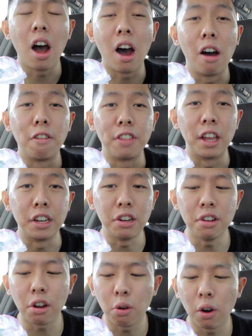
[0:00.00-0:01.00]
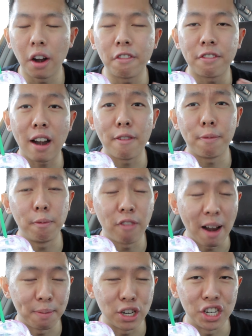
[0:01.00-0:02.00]
of the Unicorn
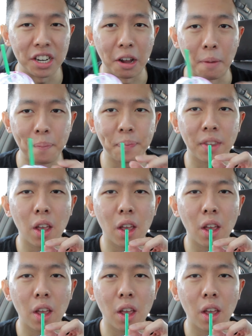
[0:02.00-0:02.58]
Frappuccino.